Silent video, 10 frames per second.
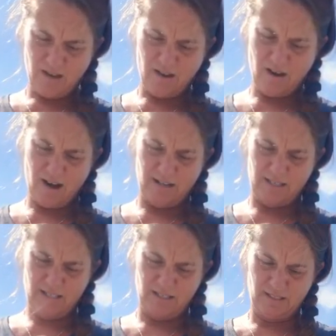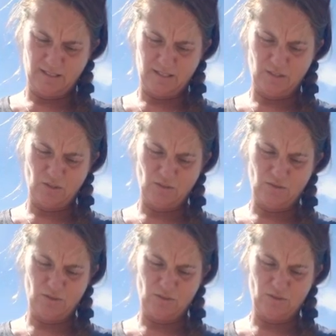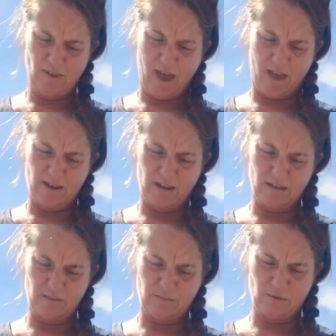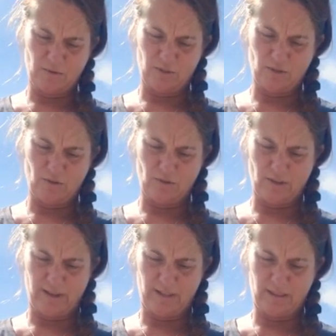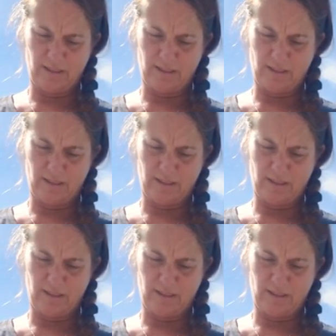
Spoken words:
All right, to do that, I am supposed to go like